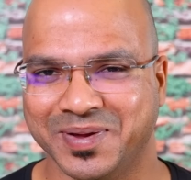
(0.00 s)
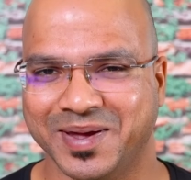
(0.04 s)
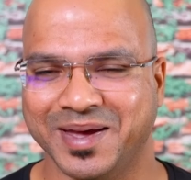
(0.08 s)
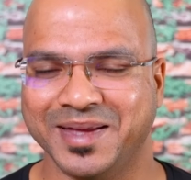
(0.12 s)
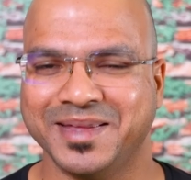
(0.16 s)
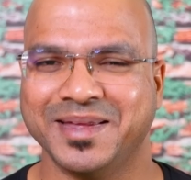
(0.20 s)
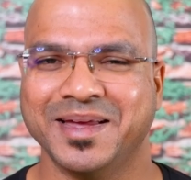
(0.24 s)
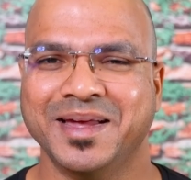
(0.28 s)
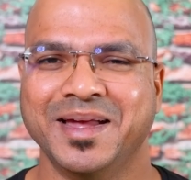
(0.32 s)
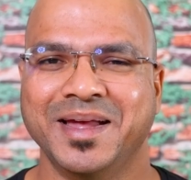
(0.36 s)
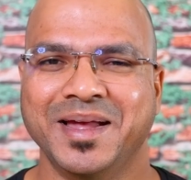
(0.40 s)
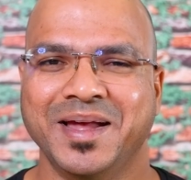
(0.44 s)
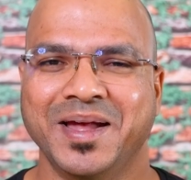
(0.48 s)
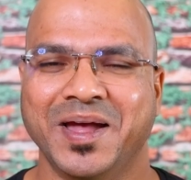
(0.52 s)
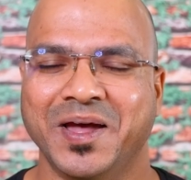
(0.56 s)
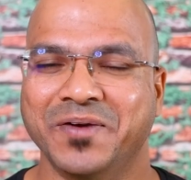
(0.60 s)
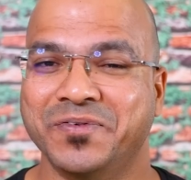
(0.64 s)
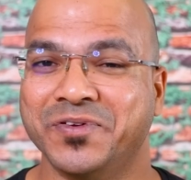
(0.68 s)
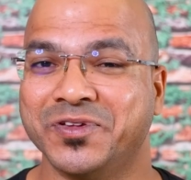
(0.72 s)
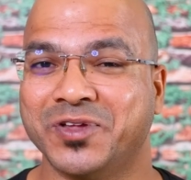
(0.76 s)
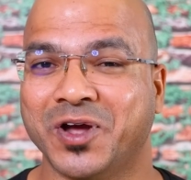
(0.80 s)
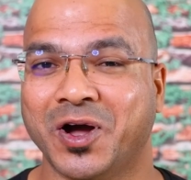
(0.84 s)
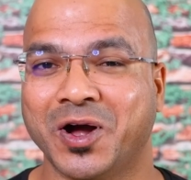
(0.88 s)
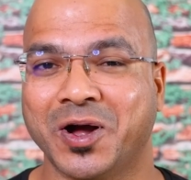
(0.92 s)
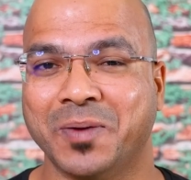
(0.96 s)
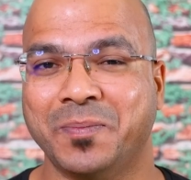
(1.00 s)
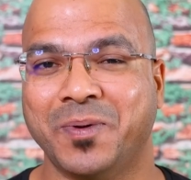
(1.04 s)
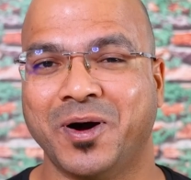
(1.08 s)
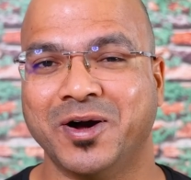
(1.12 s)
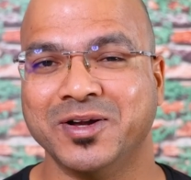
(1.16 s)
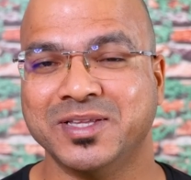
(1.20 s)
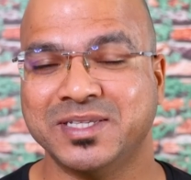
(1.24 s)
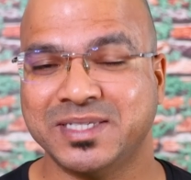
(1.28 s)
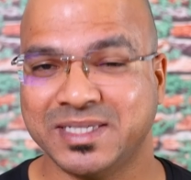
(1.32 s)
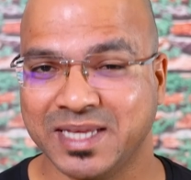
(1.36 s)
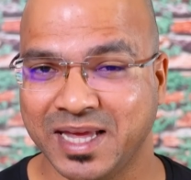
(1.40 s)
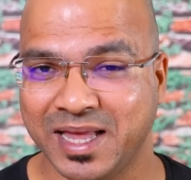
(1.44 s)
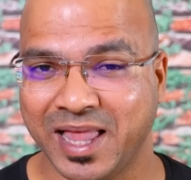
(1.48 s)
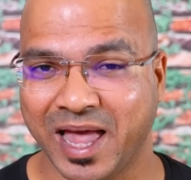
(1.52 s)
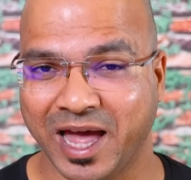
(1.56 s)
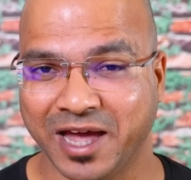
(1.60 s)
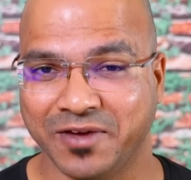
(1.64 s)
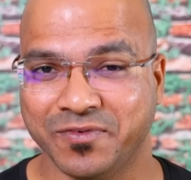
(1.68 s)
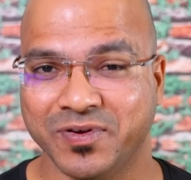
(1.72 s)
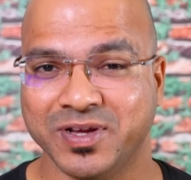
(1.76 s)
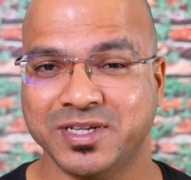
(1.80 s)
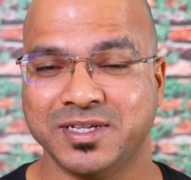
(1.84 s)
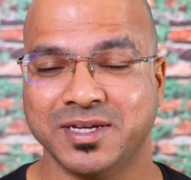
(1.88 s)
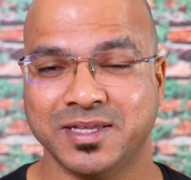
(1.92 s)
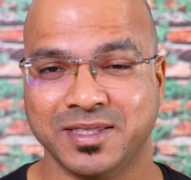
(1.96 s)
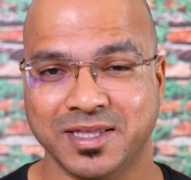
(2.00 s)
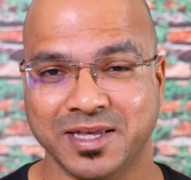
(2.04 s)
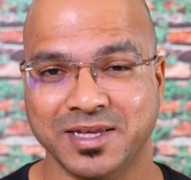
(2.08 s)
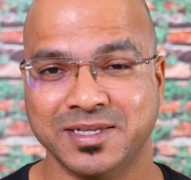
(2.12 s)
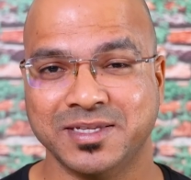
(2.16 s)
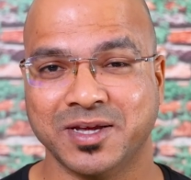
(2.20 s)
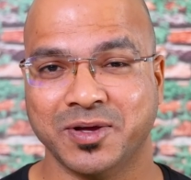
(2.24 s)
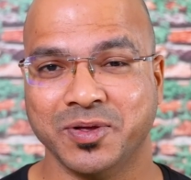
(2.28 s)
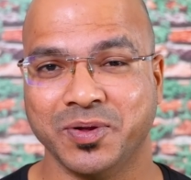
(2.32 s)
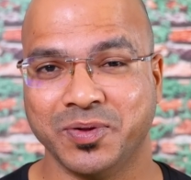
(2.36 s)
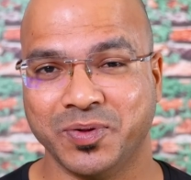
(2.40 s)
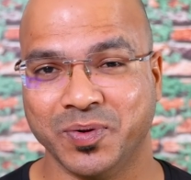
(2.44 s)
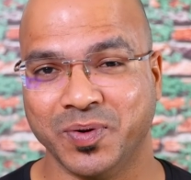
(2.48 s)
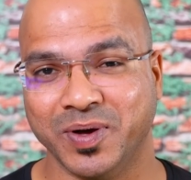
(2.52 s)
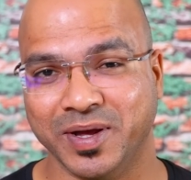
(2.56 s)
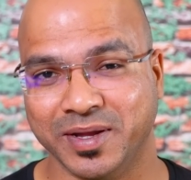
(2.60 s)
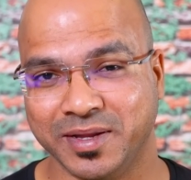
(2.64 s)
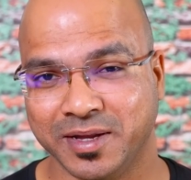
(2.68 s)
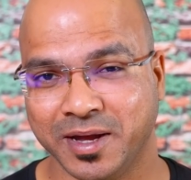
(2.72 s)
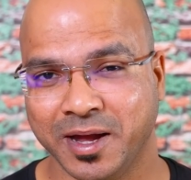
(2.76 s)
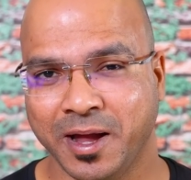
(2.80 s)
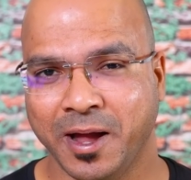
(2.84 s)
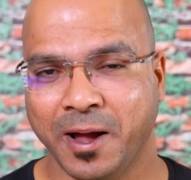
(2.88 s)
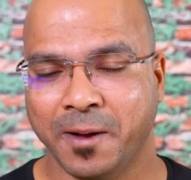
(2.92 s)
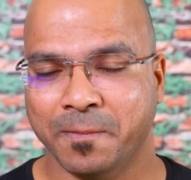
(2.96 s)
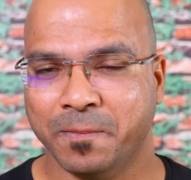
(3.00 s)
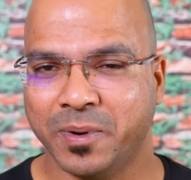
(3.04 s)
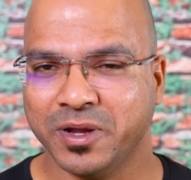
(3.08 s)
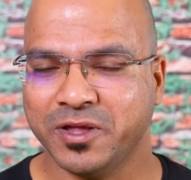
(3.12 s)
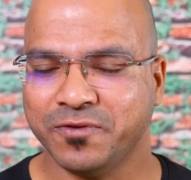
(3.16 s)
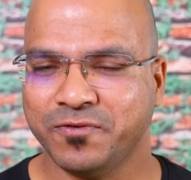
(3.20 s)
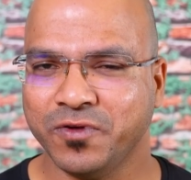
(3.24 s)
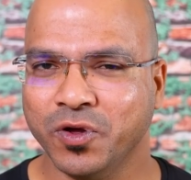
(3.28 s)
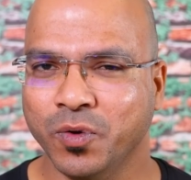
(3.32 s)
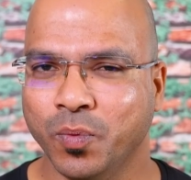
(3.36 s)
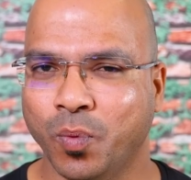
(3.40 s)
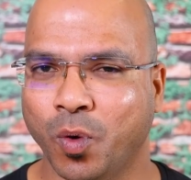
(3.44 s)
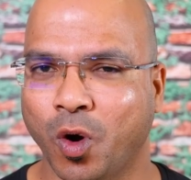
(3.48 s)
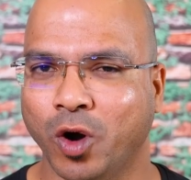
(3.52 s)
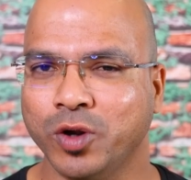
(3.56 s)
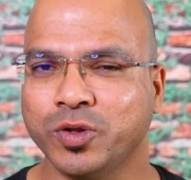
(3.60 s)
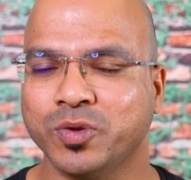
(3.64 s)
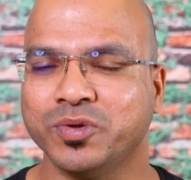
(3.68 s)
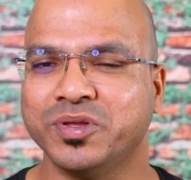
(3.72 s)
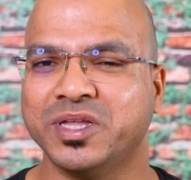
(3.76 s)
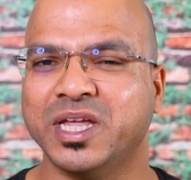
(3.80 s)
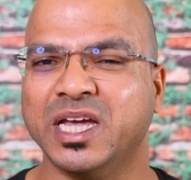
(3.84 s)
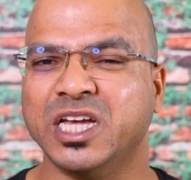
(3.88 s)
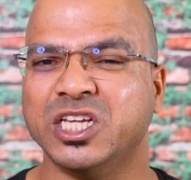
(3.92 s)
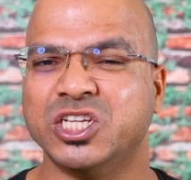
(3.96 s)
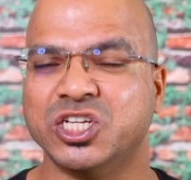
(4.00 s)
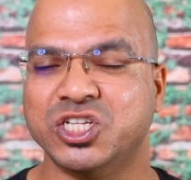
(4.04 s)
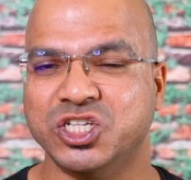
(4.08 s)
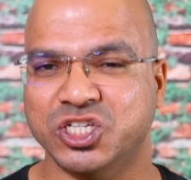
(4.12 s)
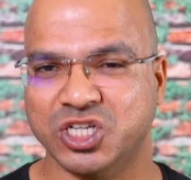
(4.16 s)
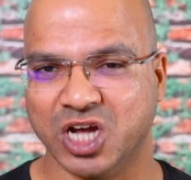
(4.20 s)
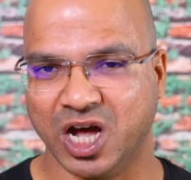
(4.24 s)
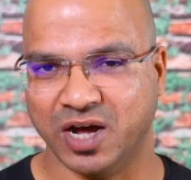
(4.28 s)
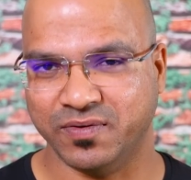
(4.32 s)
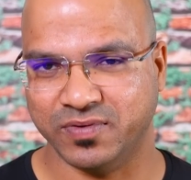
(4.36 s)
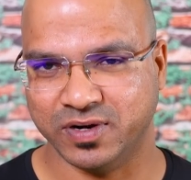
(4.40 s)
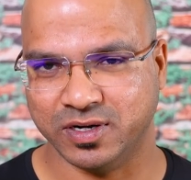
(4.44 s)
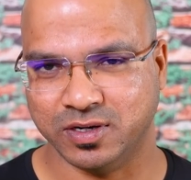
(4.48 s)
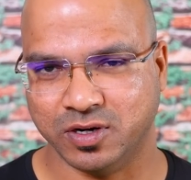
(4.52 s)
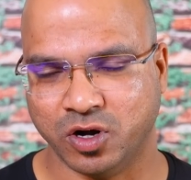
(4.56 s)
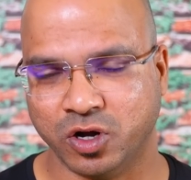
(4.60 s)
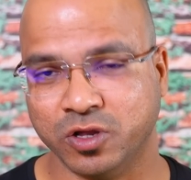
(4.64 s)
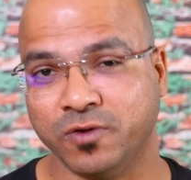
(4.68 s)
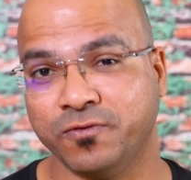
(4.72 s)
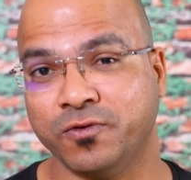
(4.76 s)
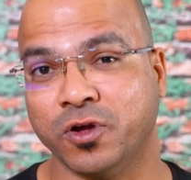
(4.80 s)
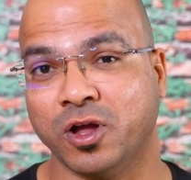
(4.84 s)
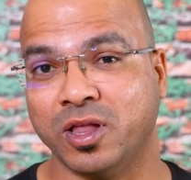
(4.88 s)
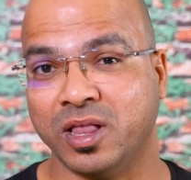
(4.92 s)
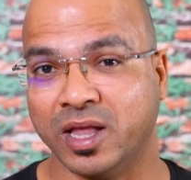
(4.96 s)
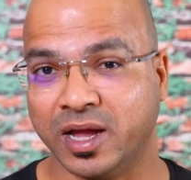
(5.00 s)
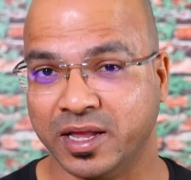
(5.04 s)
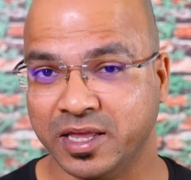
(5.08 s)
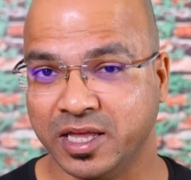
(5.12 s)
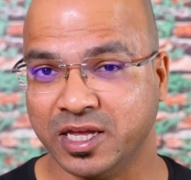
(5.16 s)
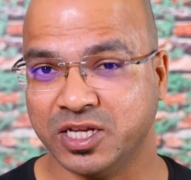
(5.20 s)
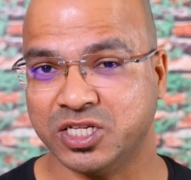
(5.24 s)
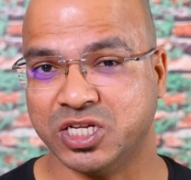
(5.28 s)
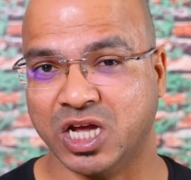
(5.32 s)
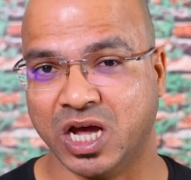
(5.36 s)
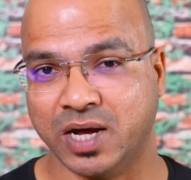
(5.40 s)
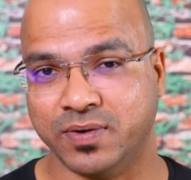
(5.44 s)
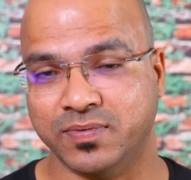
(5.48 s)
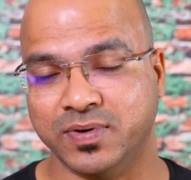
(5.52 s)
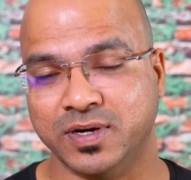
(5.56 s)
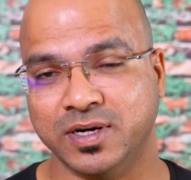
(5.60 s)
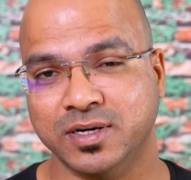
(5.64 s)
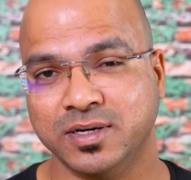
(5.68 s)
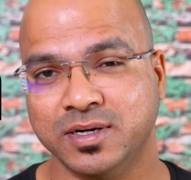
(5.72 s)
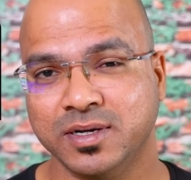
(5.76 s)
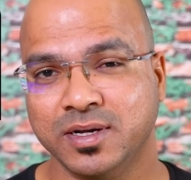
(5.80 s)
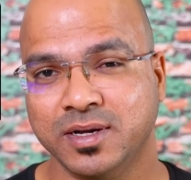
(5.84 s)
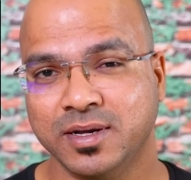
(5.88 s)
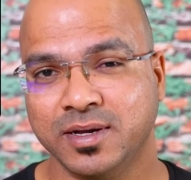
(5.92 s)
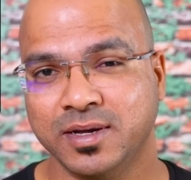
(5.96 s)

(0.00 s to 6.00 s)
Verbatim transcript: right if you talk about c language this is how you do it but if you want to teach java or if you're learning java